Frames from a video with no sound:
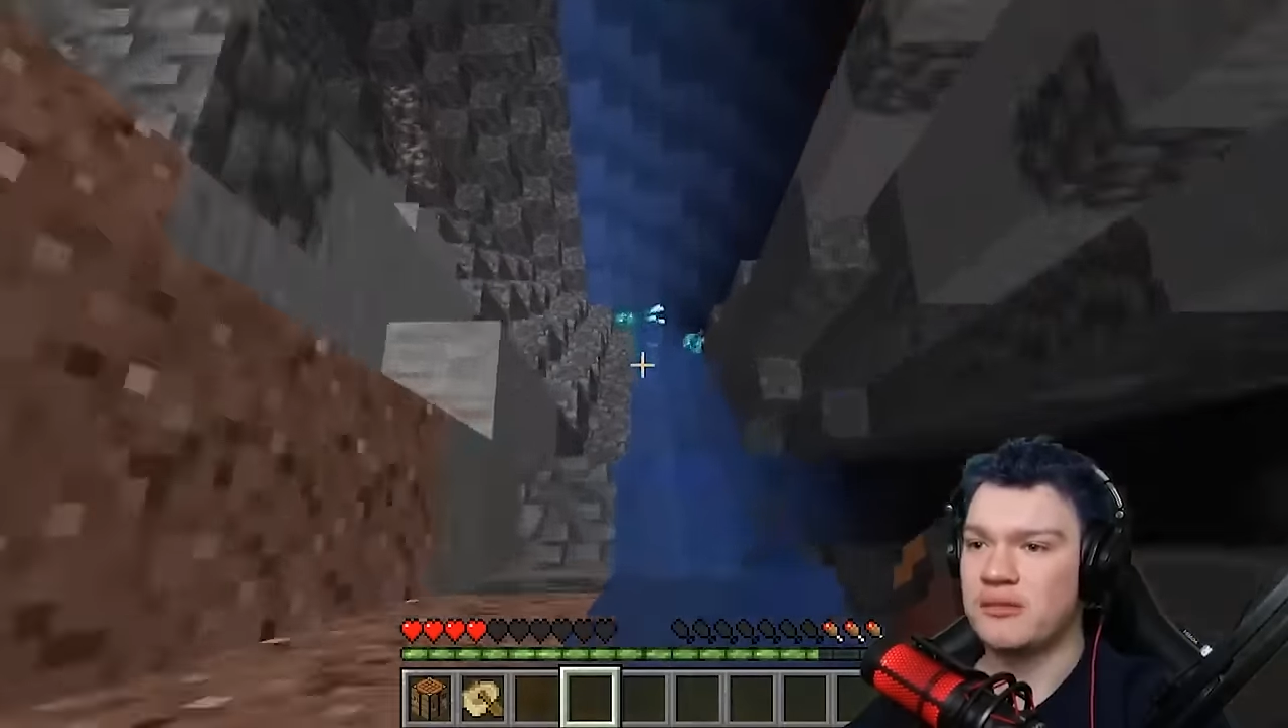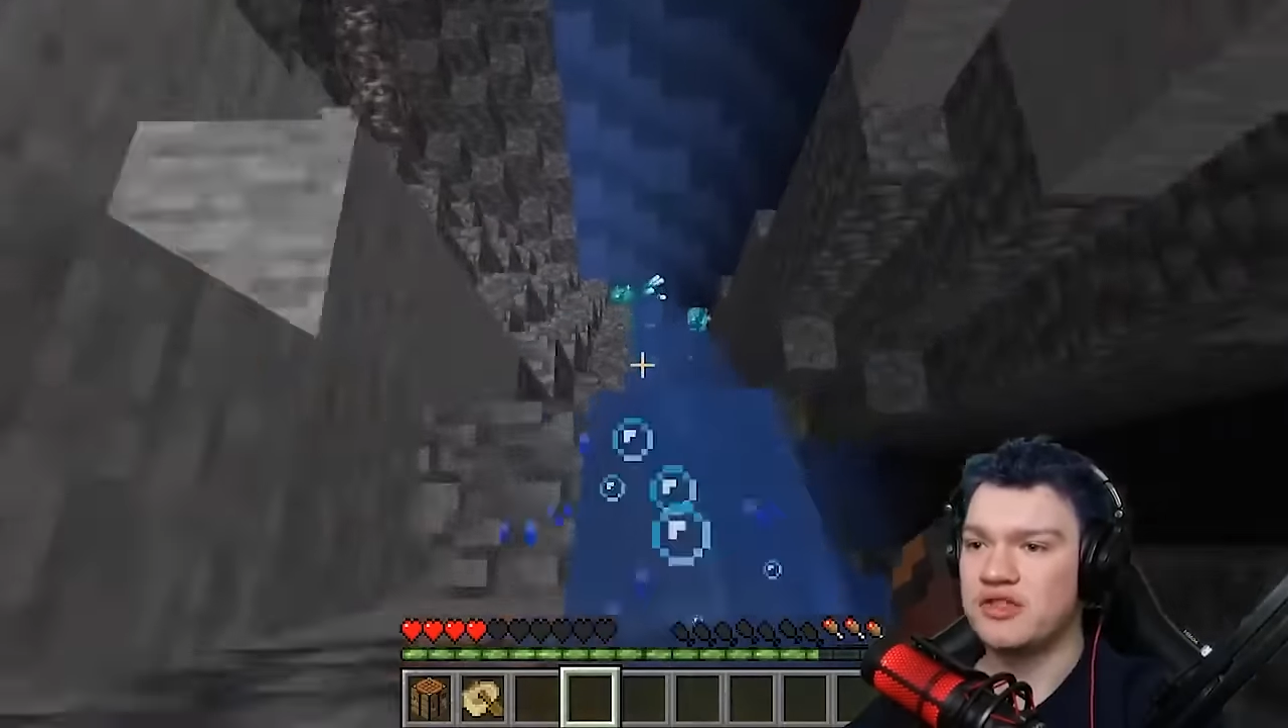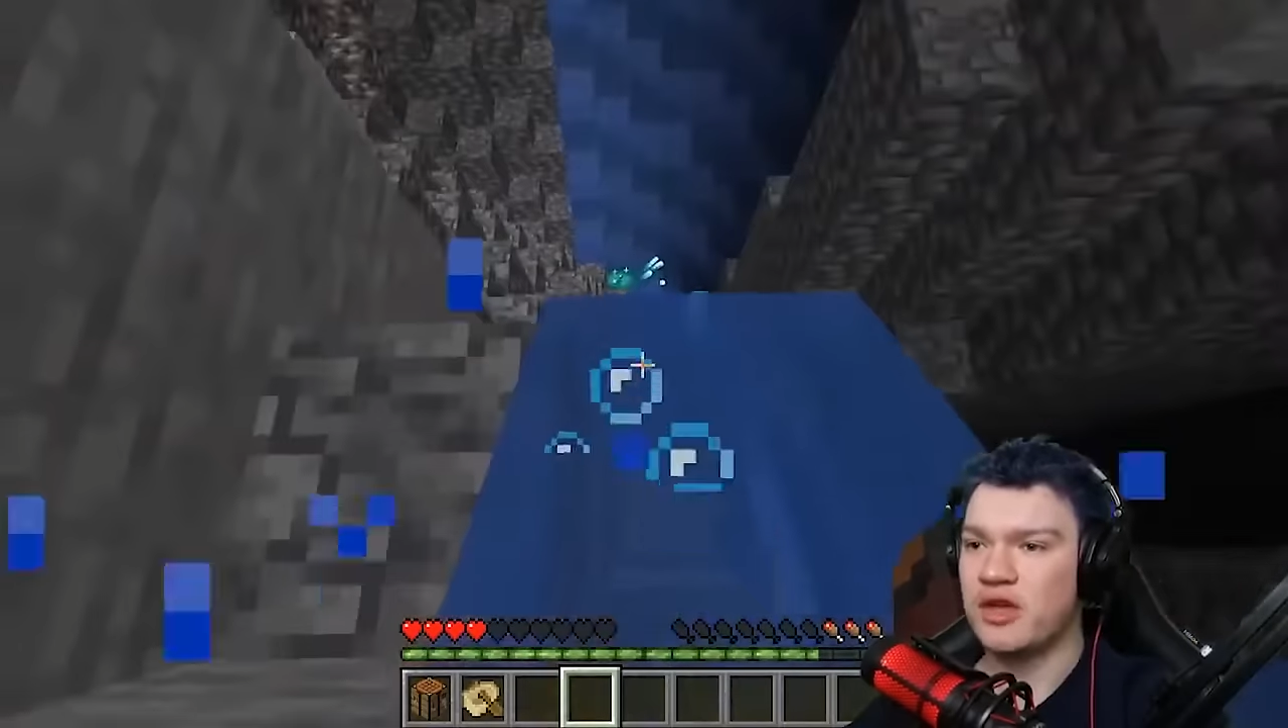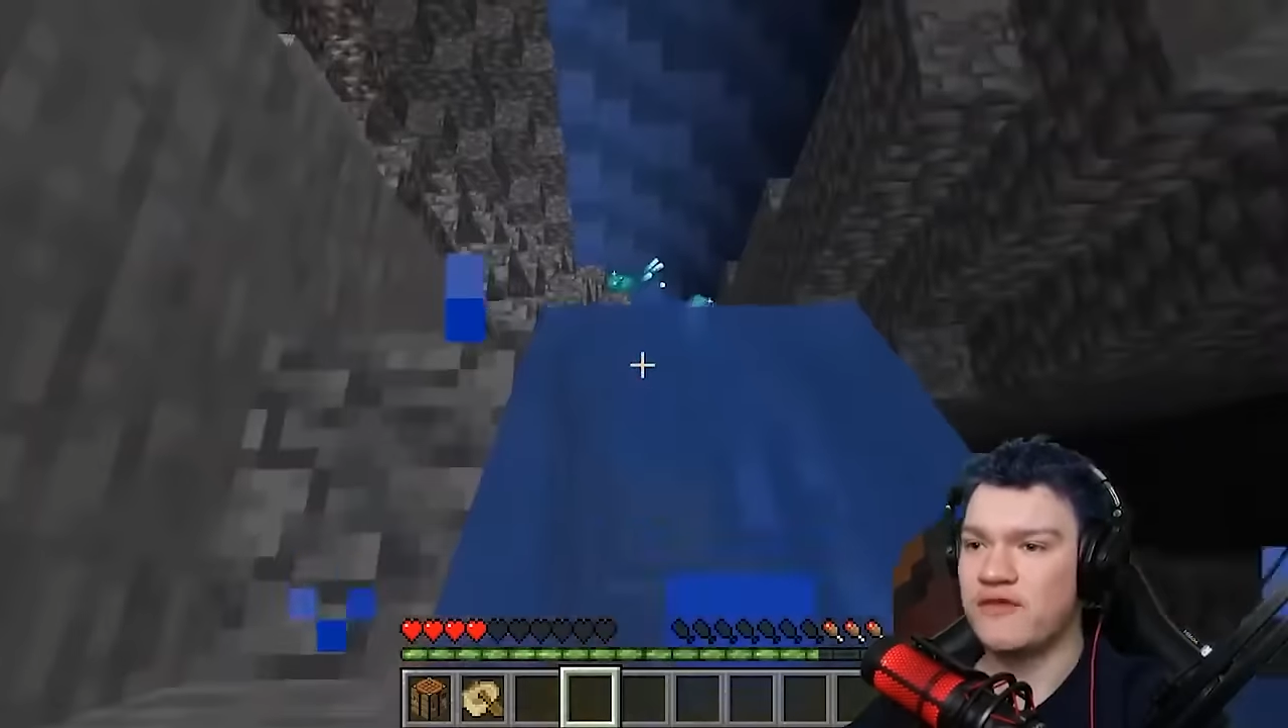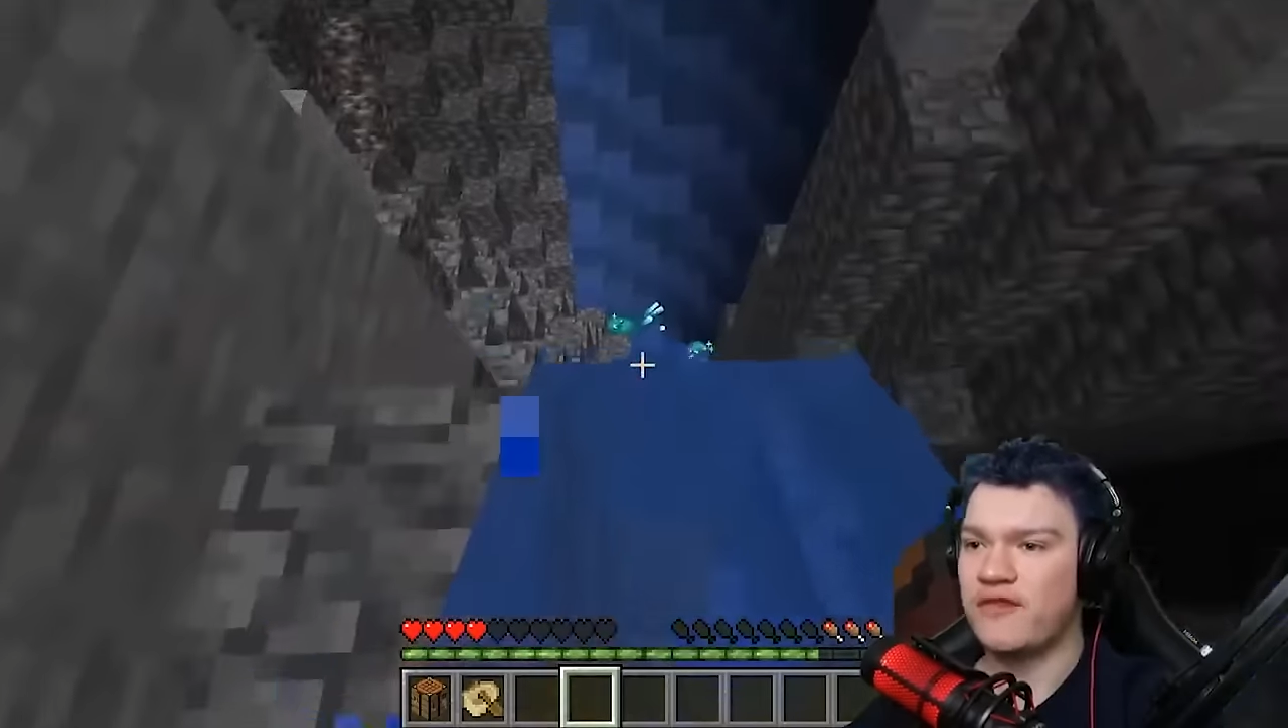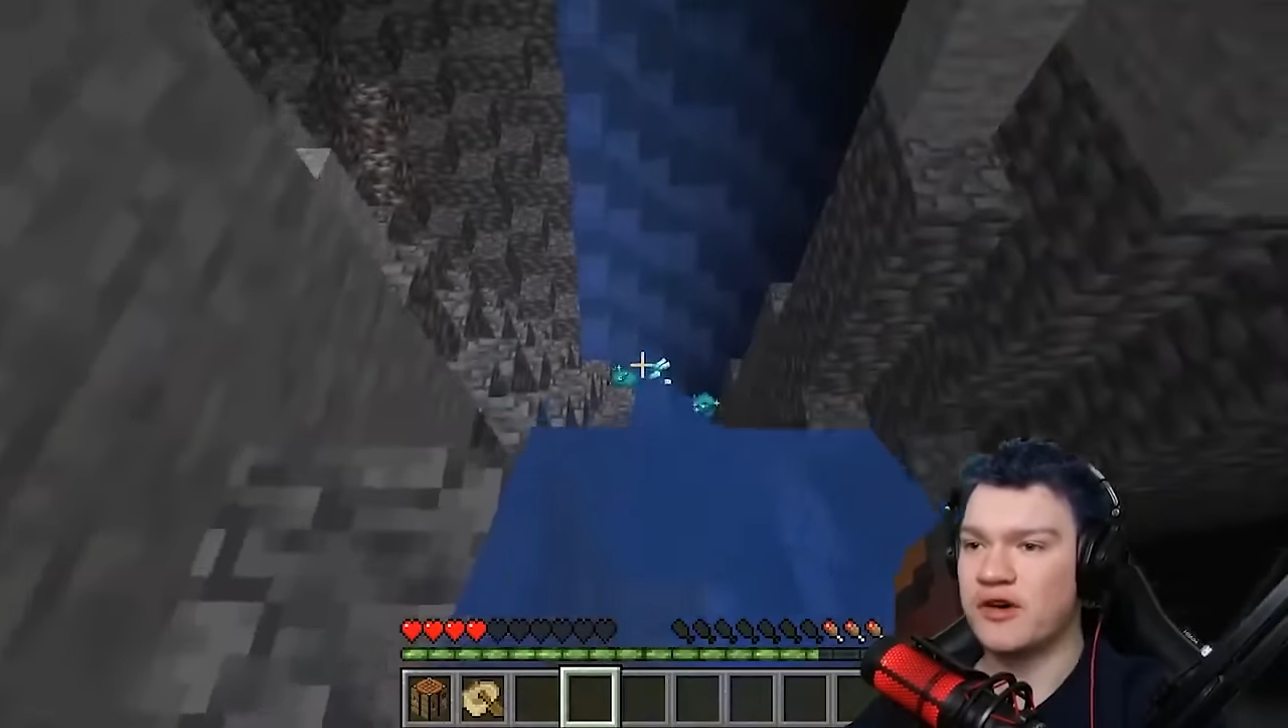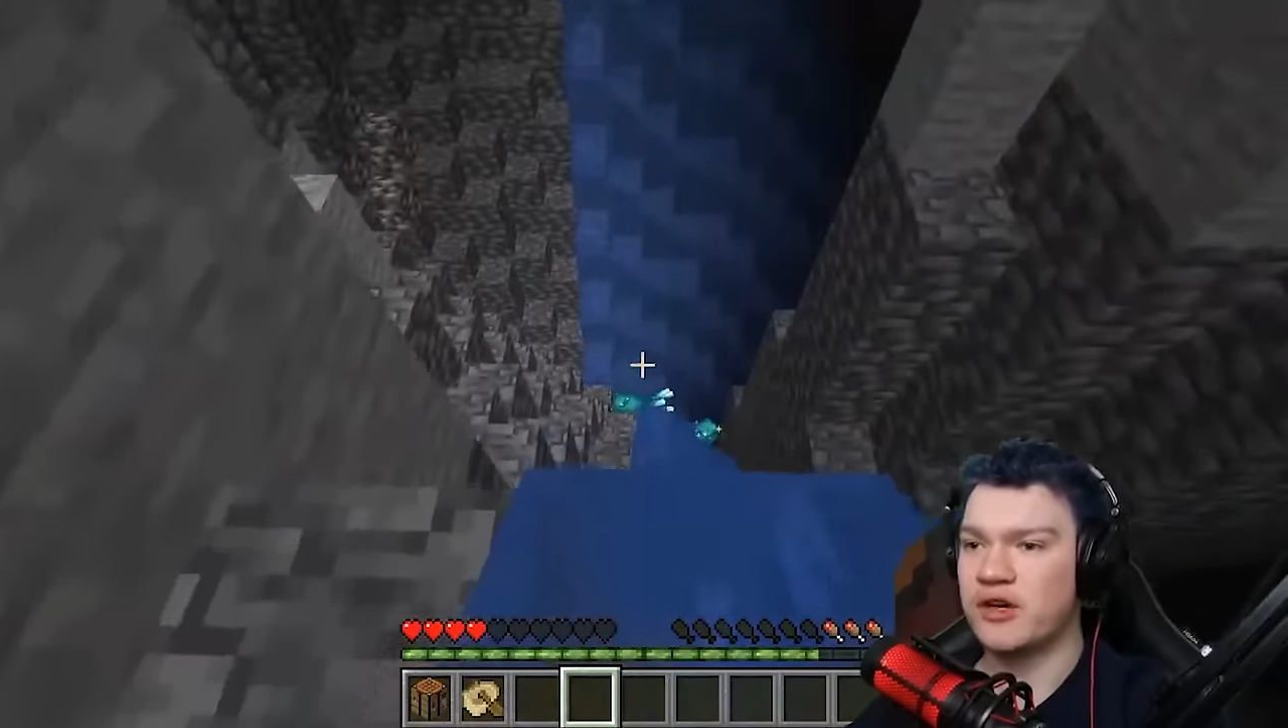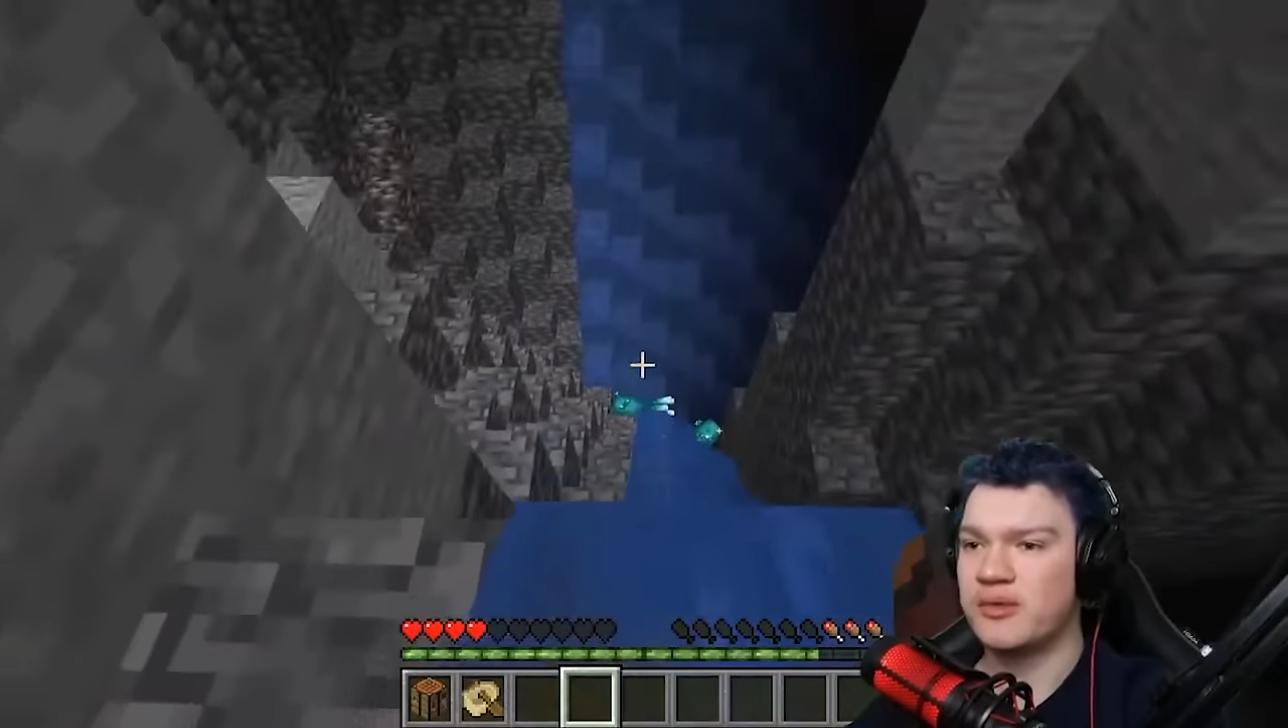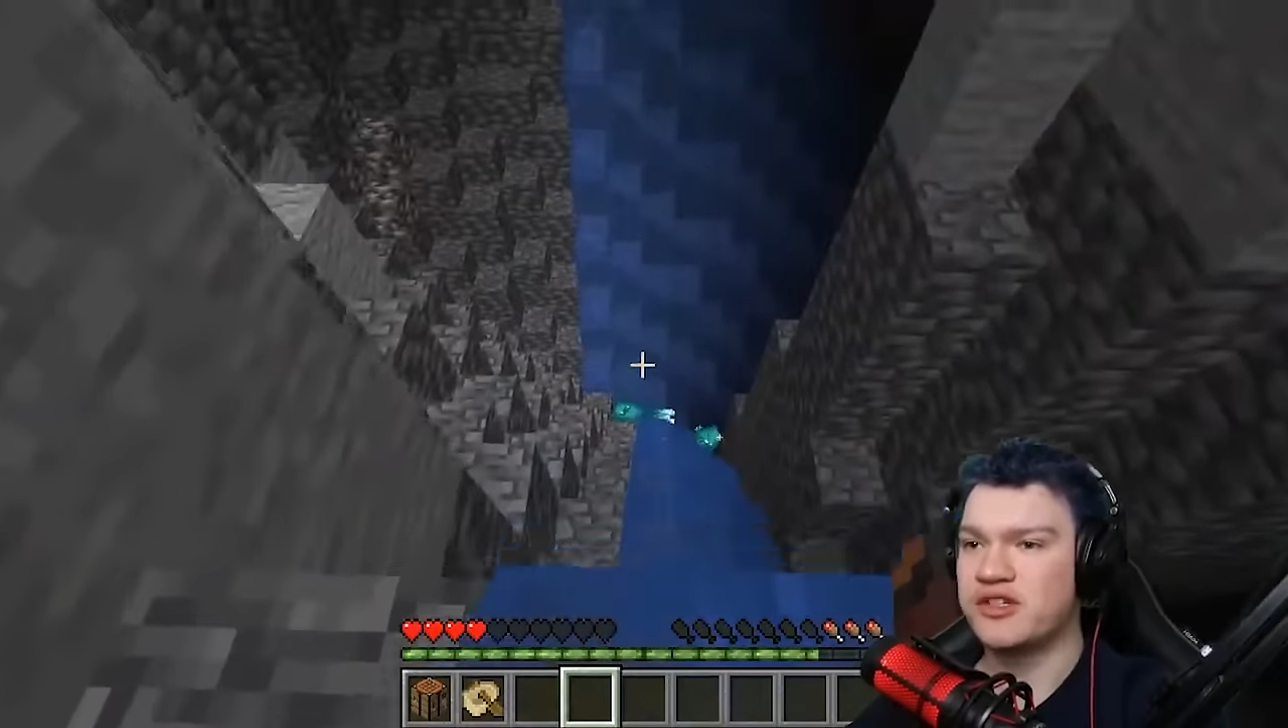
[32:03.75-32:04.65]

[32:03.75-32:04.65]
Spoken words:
Just how far down are